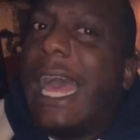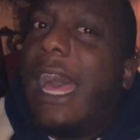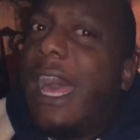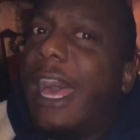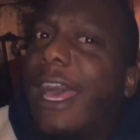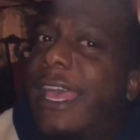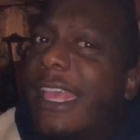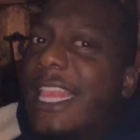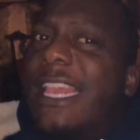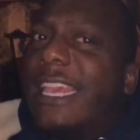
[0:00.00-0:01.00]
Uh,
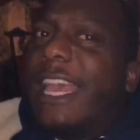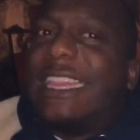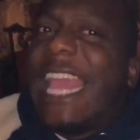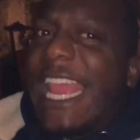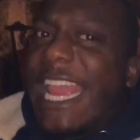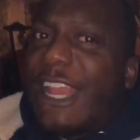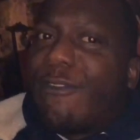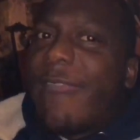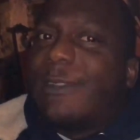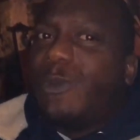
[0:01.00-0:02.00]
they ain't hear
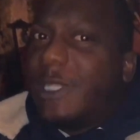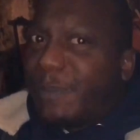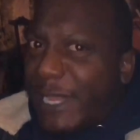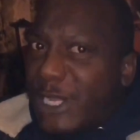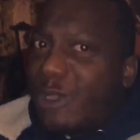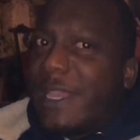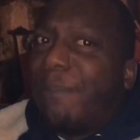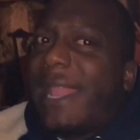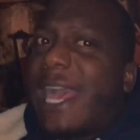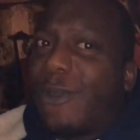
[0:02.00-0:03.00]
the raps we was spitting on
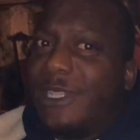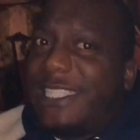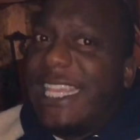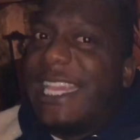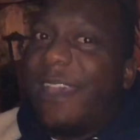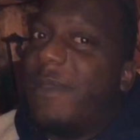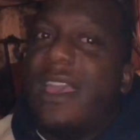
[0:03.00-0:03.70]
your block on T M.